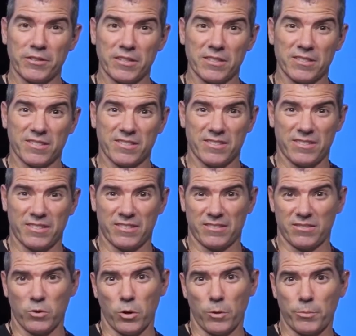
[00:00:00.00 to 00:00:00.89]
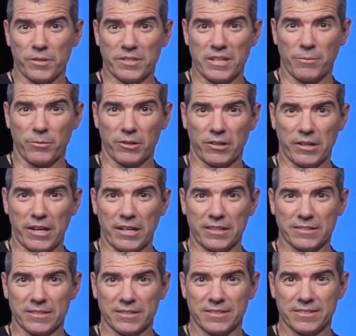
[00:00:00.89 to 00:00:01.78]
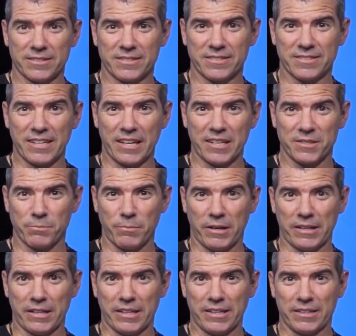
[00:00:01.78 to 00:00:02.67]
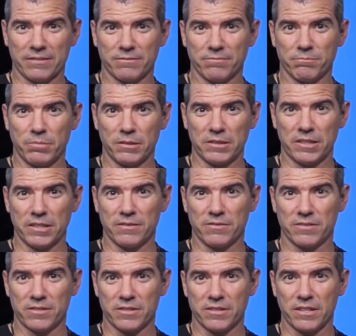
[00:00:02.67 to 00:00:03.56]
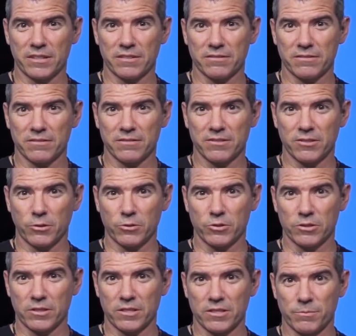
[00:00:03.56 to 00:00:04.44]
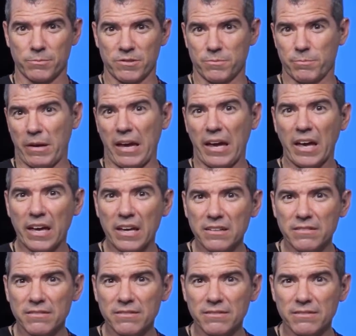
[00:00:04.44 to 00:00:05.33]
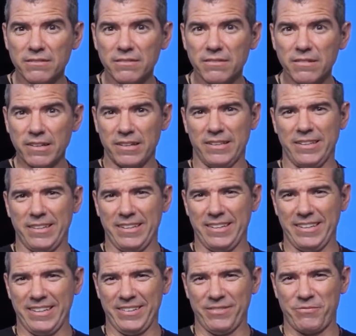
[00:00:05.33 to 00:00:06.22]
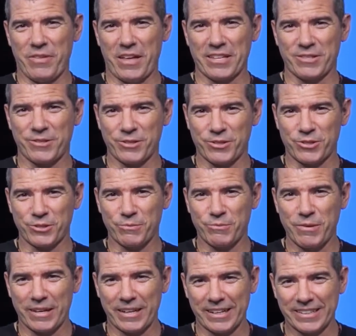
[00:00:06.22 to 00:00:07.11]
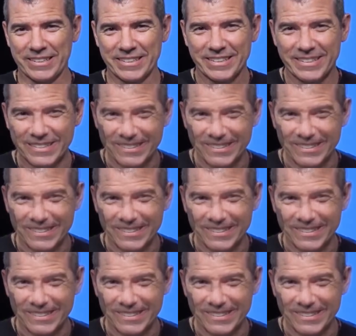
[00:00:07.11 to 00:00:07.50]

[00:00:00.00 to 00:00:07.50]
is a corporate Democrat that takes money and believes that socialism is bad, if that's what you mean.